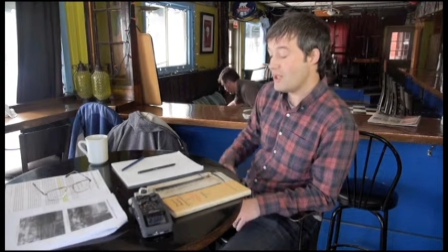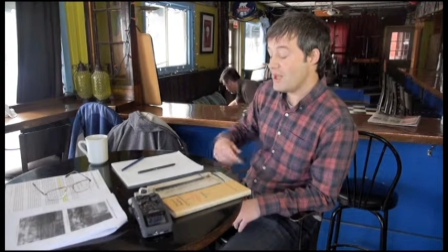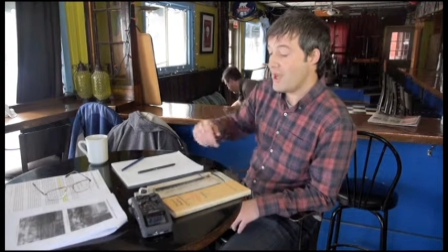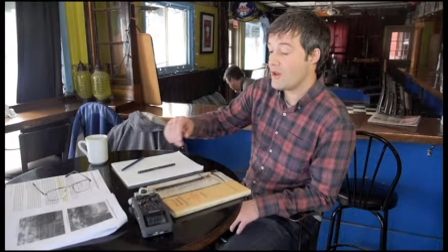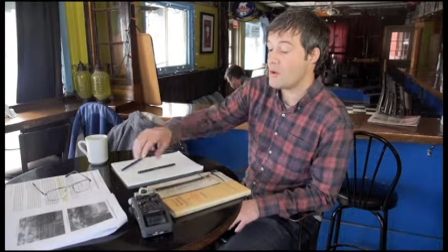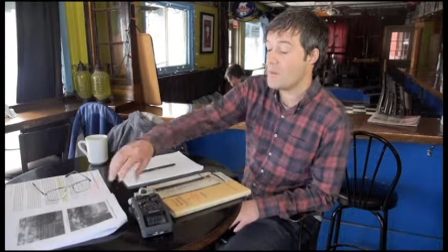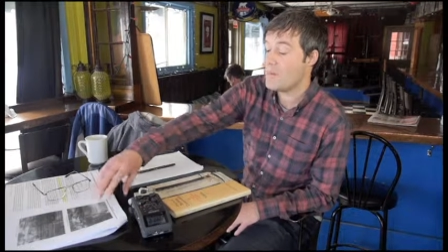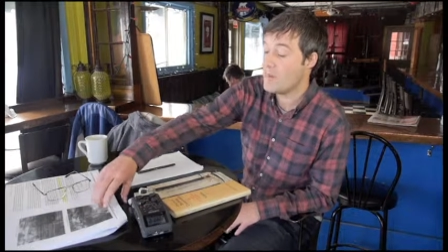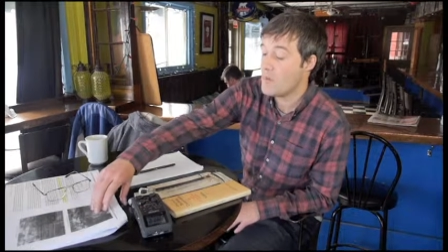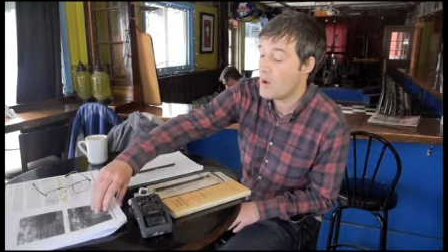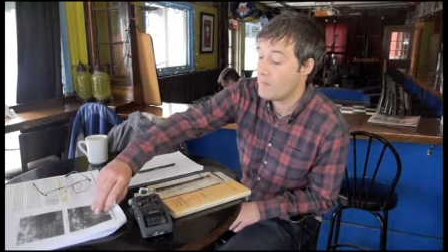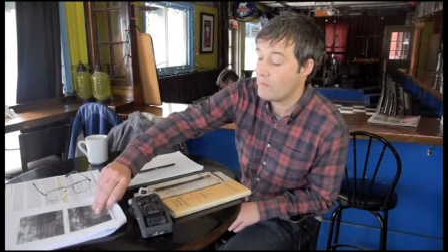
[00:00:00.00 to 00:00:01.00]
high up, I
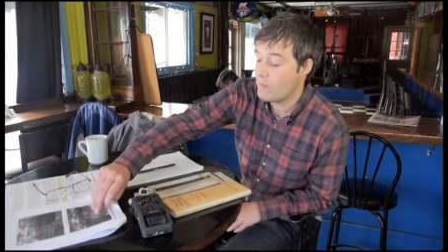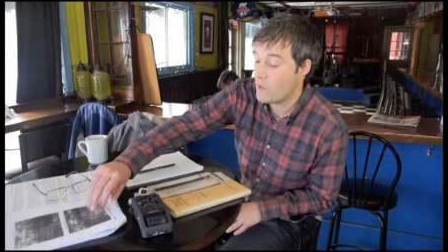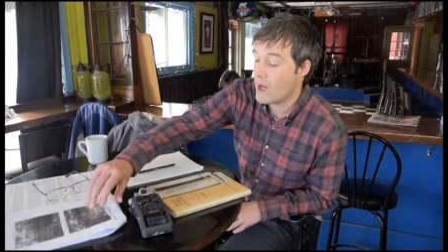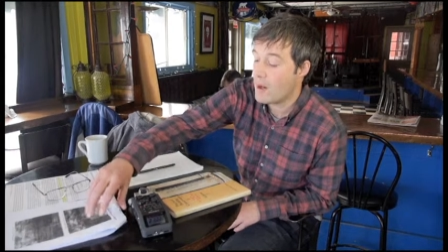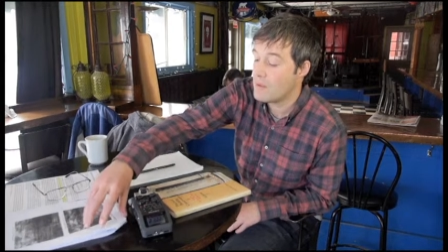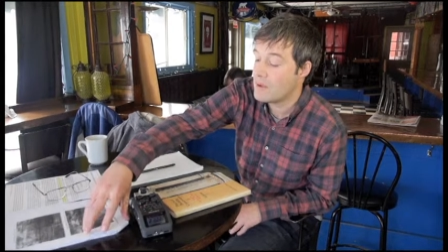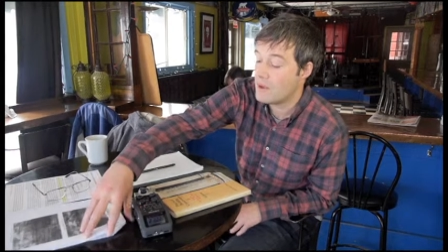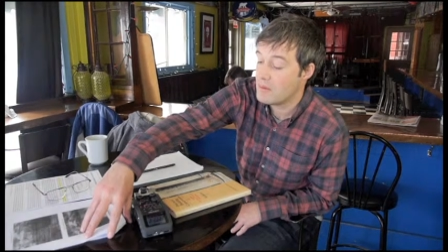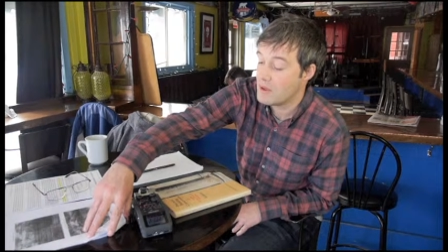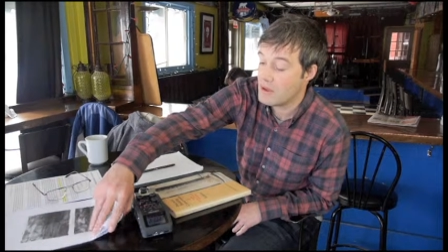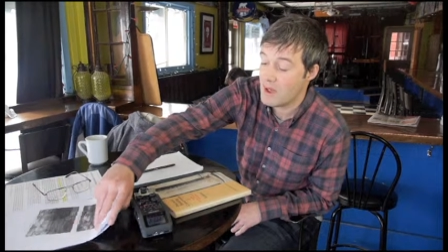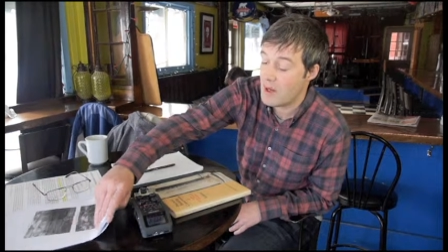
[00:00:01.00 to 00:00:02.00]
mean, what I would do
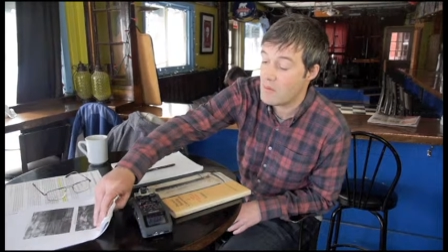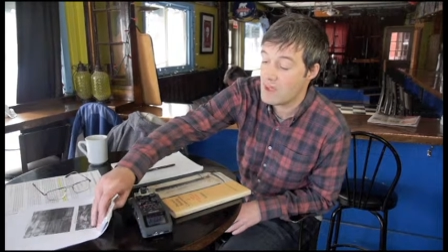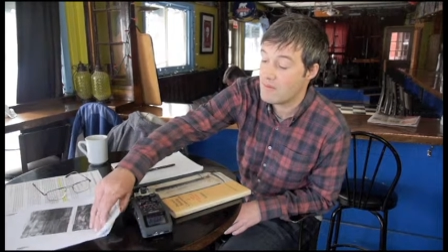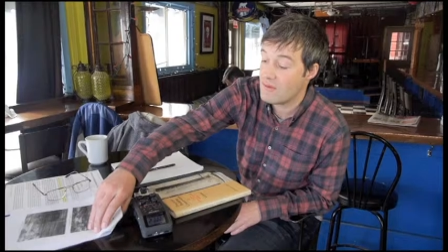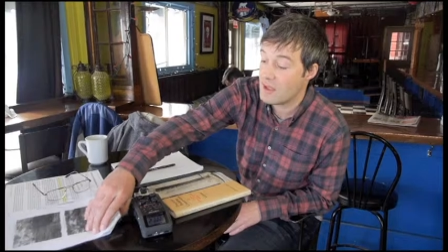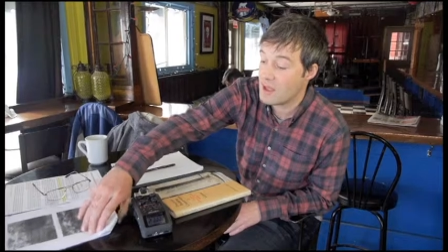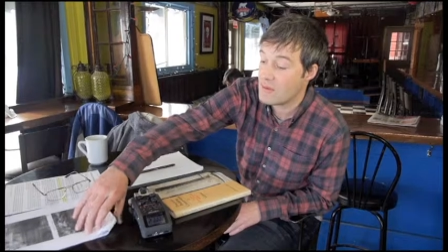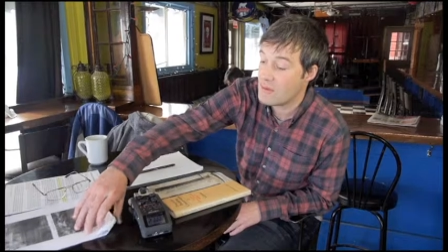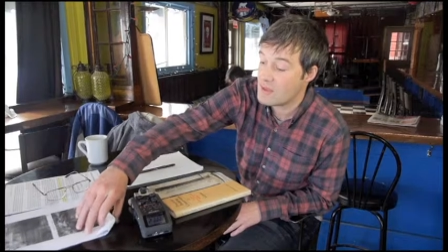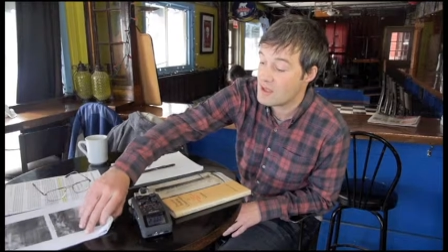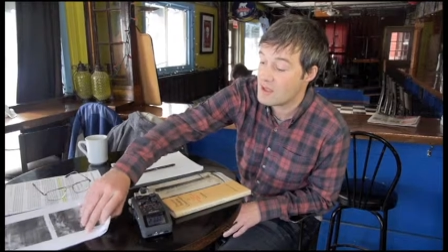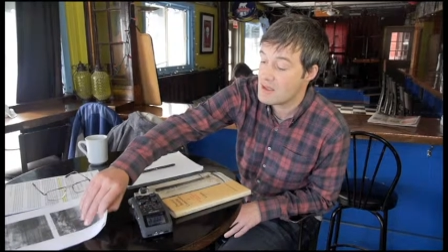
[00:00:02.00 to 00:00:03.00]
in the UK, I wouldn't even think
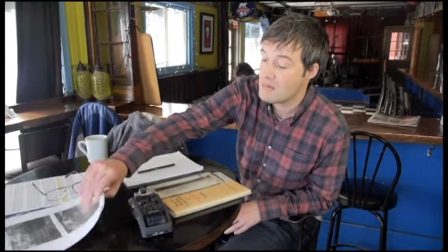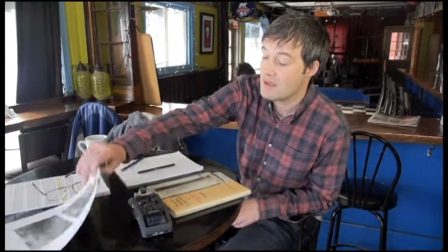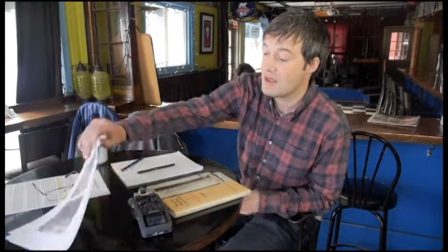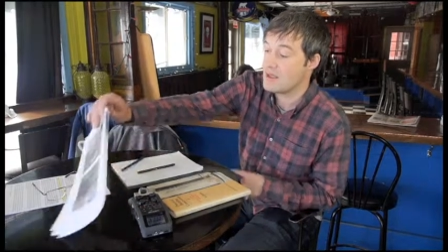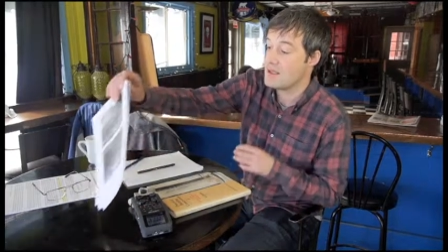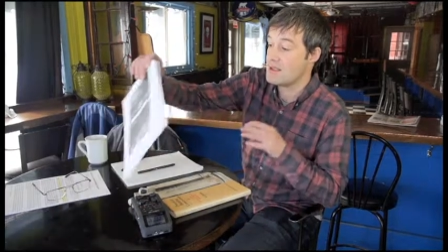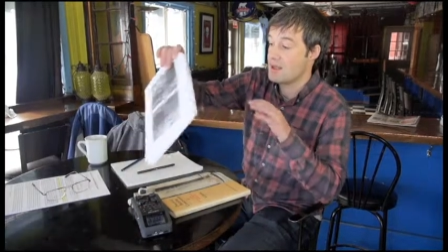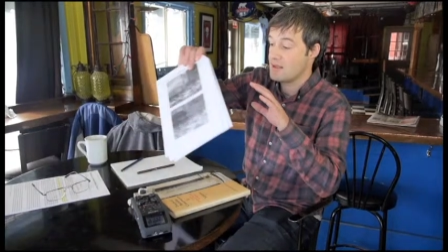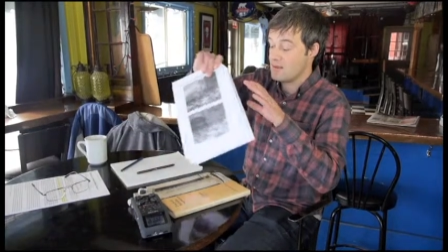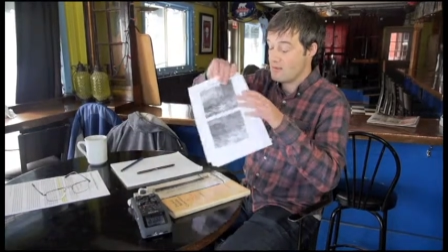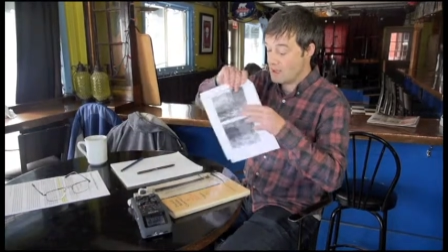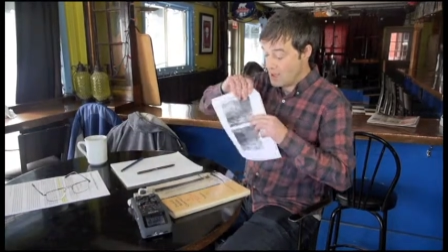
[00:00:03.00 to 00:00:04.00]
about it. This would be 30
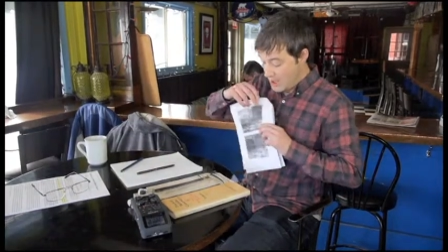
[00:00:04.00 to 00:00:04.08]
seconds for me.